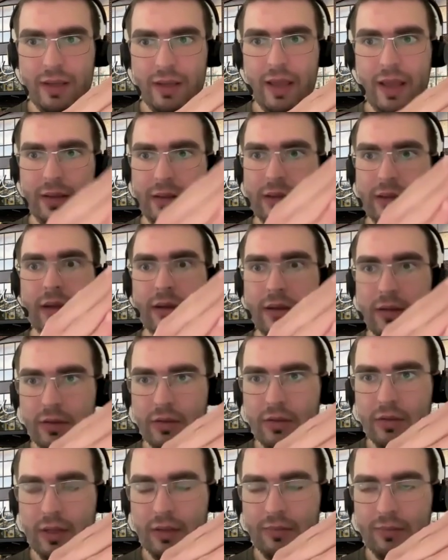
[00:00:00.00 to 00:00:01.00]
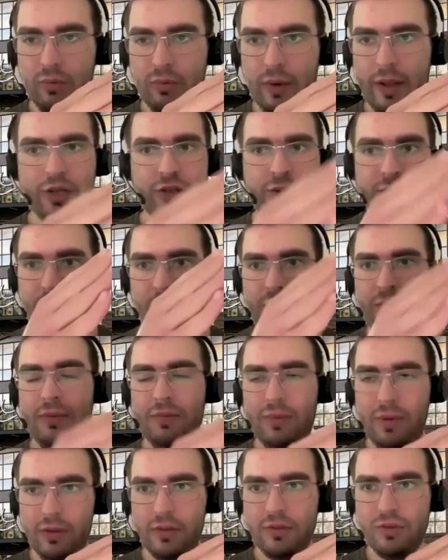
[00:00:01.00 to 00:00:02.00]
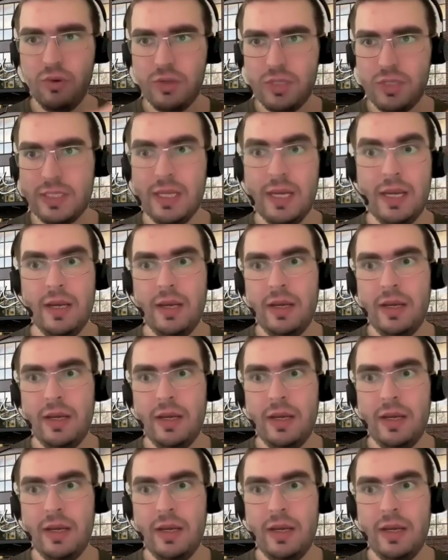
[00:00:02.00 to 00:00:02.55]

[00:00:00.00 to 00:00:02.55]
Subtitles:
add configuration from different sources.